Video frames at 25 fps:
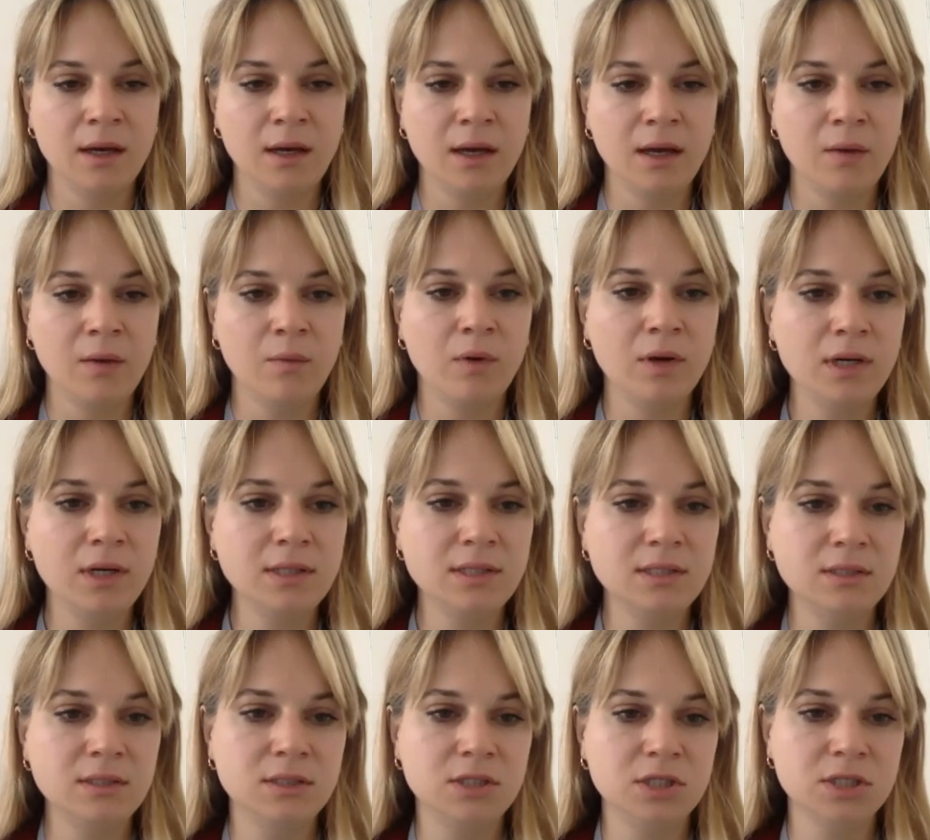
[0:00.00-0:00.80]
I wanted
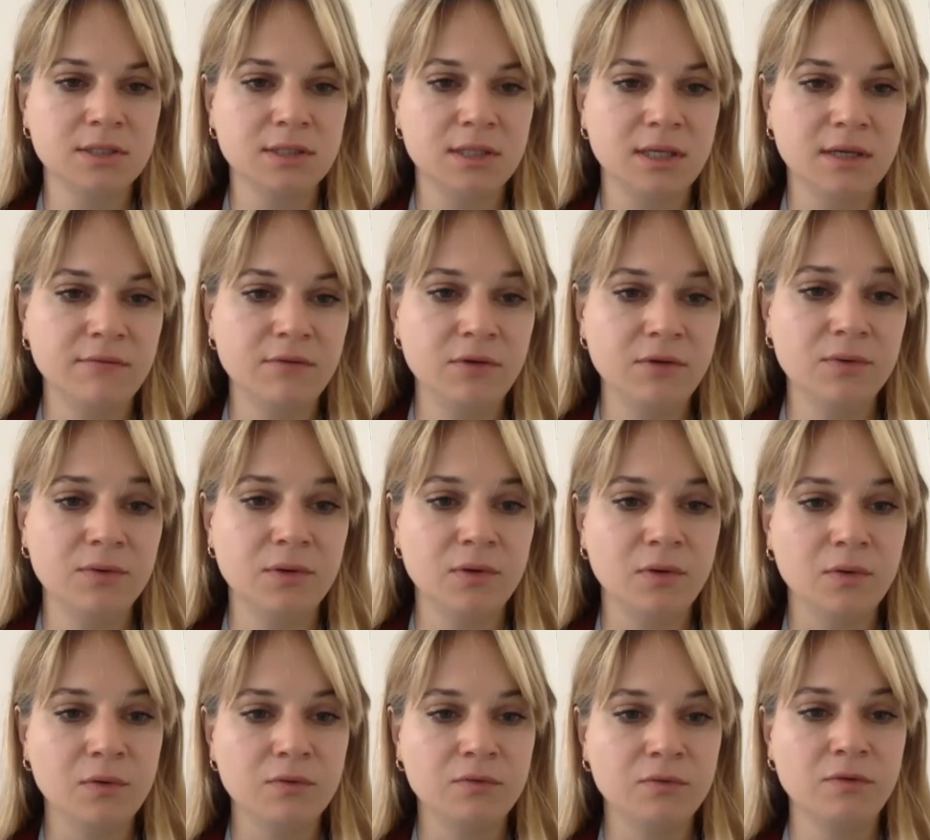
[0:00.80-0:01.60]
to just give you an
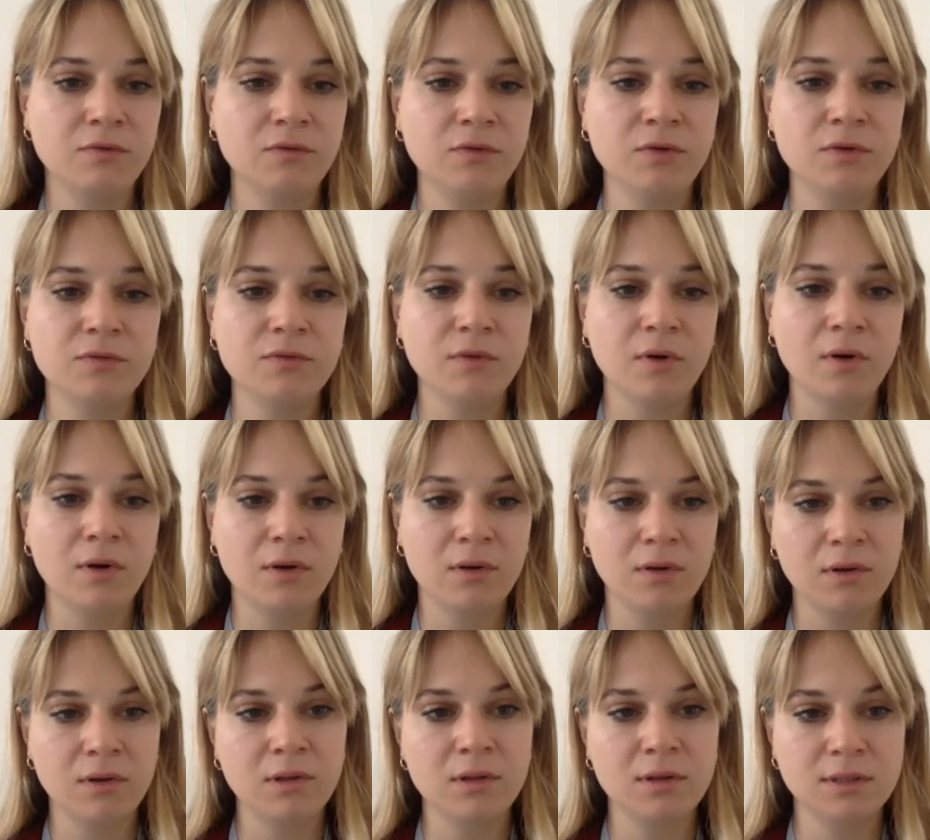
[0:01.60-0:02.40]
overview of
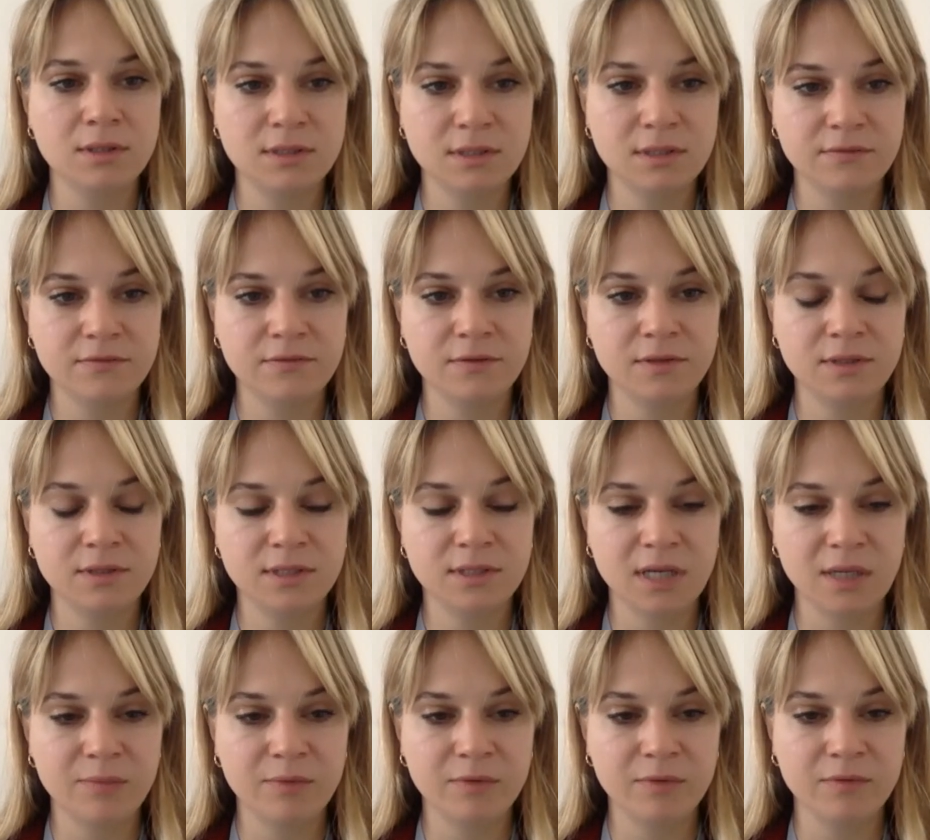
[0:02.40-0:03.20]
all the different
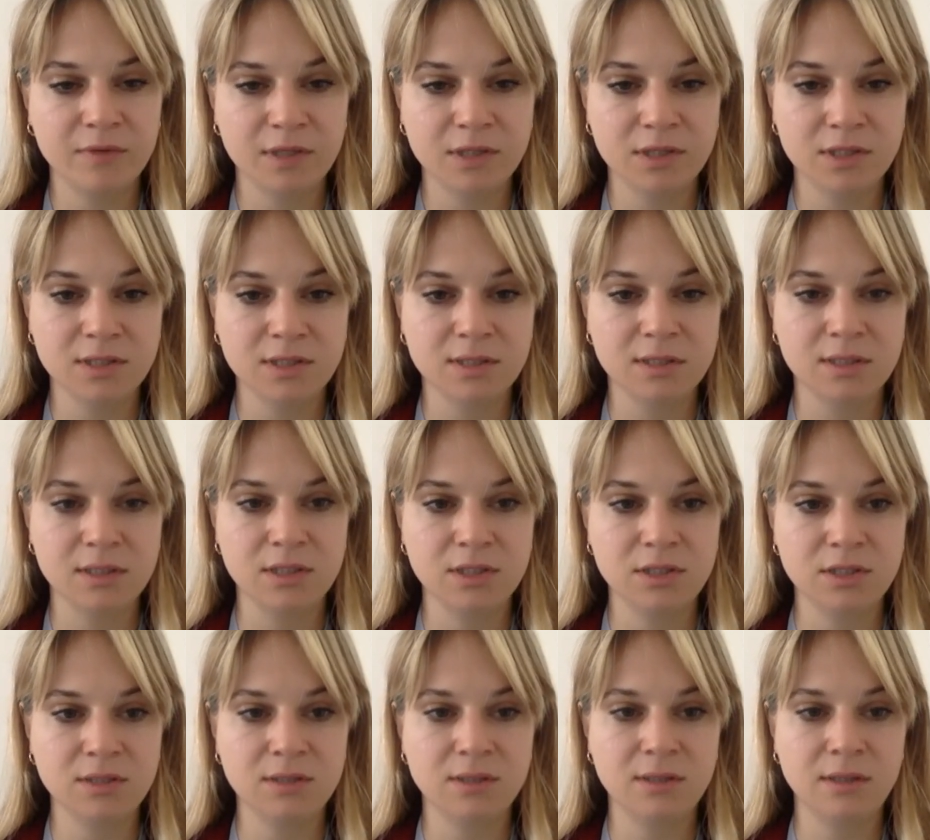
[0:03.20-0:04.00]
type of
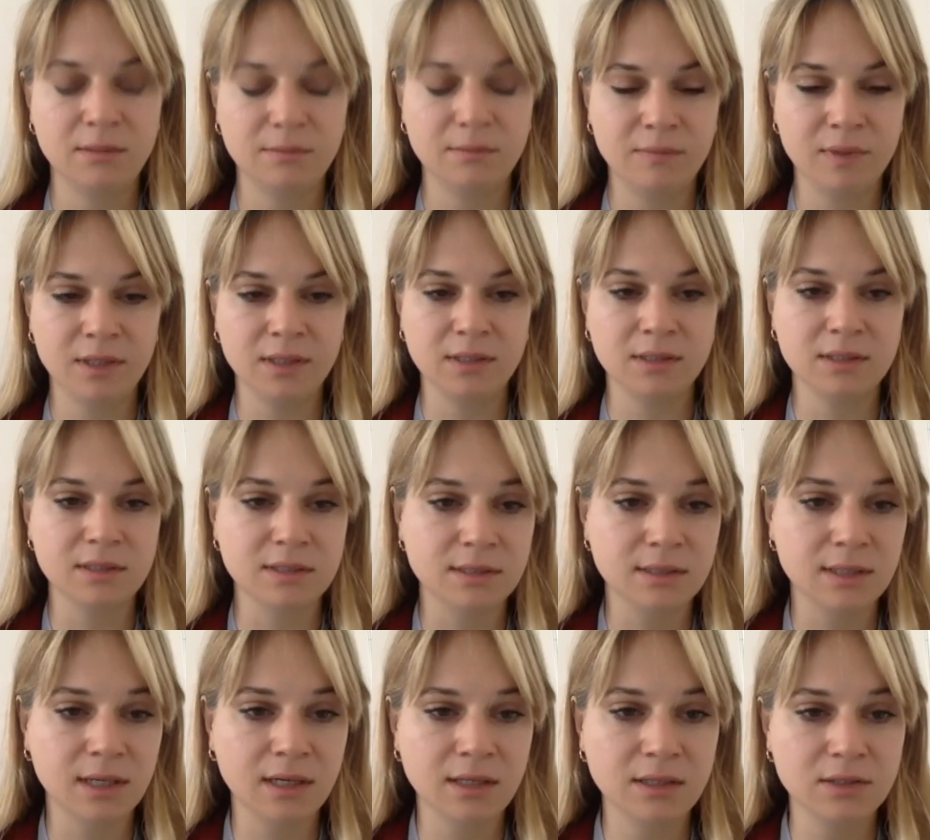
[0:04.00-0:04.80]
legislation being
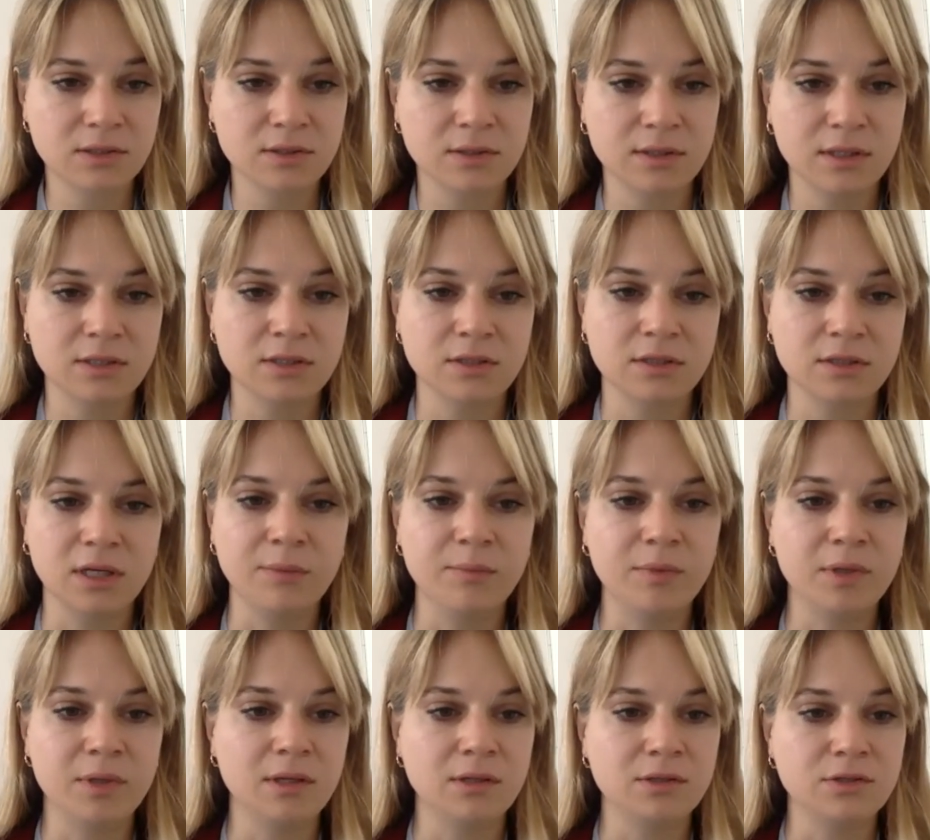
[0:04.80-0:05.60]
discussed or that's already
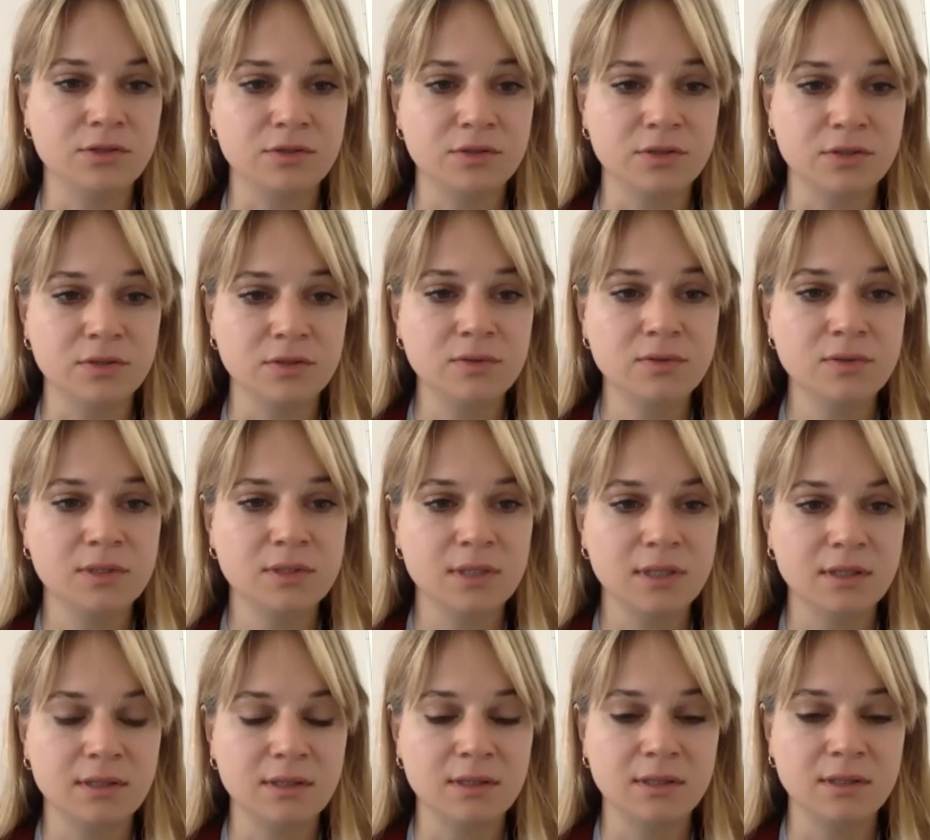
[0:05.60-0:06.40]
been introduced
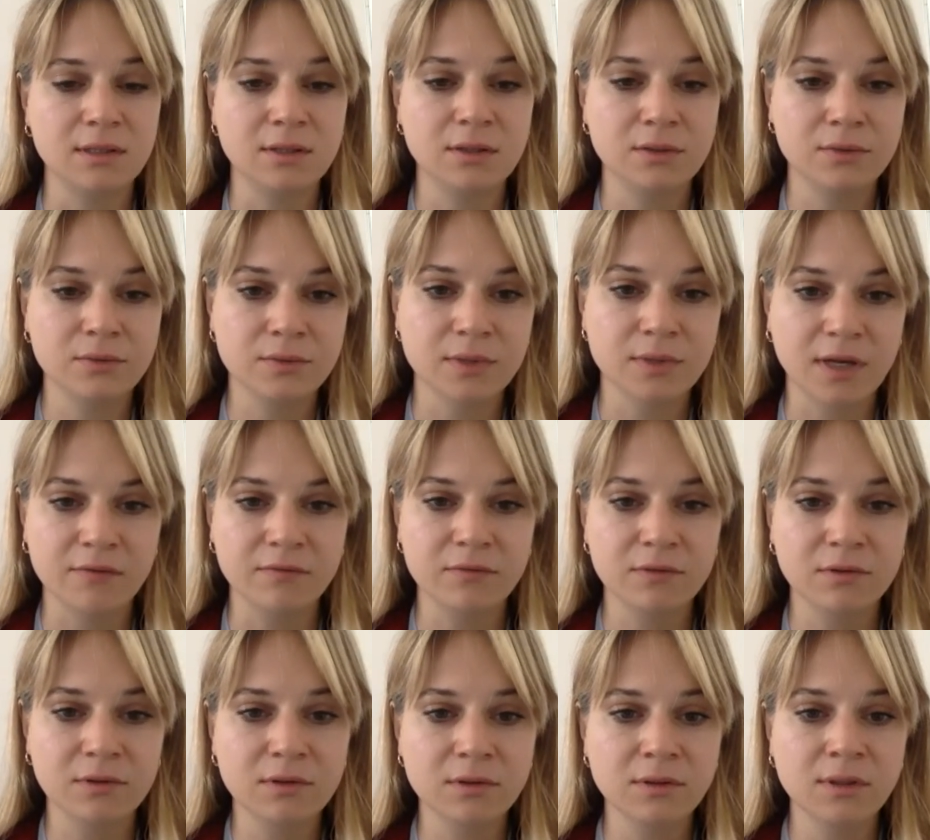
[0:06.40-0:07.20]
at the EU
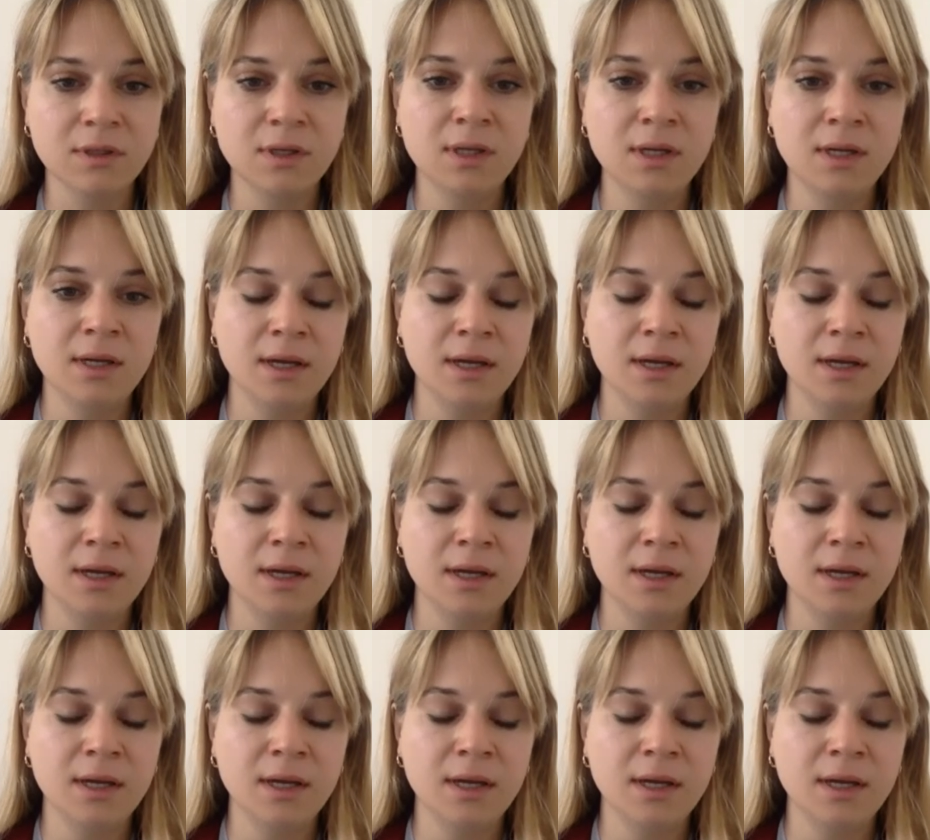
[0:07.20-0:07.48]
level,